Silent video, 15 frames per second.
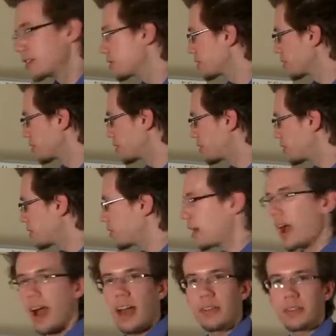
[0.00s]
So 2
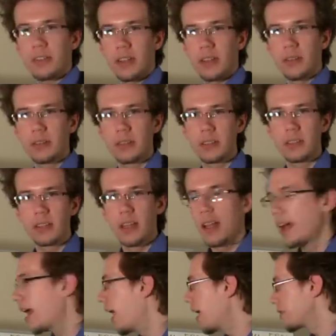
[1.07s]
half notes
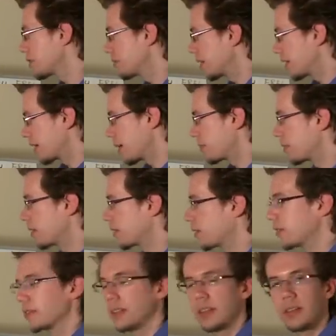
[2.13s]
have to make up 1
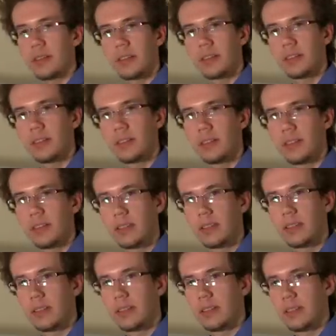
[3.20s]
whole note.
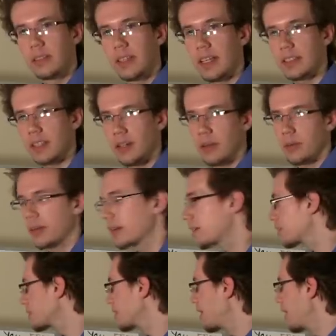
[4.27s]
That's how it
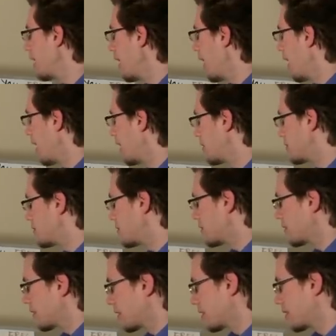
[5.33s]
works. And
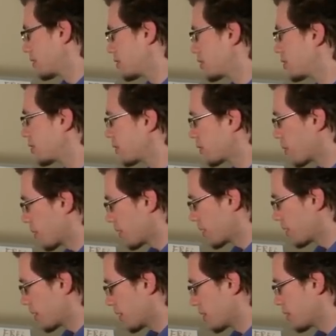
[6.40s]
2
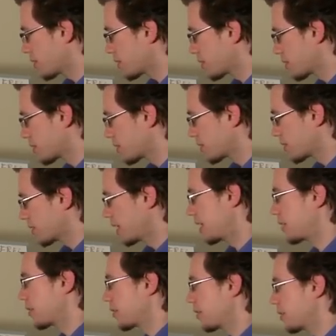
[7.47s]
quarter notes
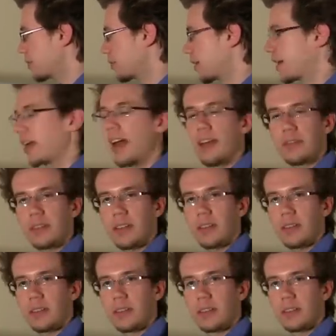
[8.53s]
equal 1 half
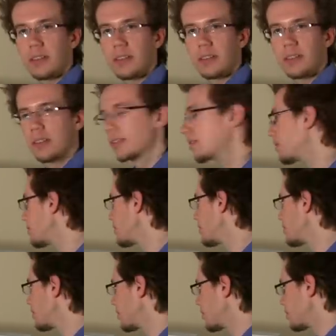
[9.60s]
note.
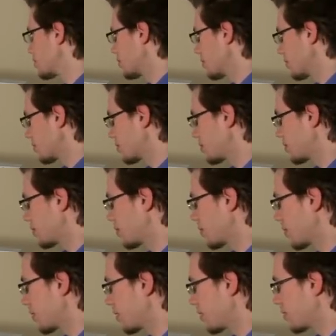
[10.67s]
So 2
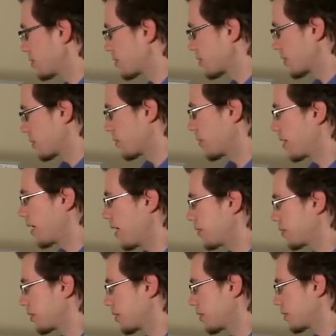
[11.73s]
quarter notes or 1
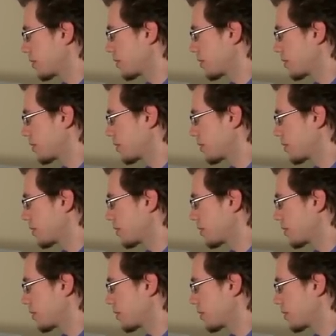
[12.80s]
half note.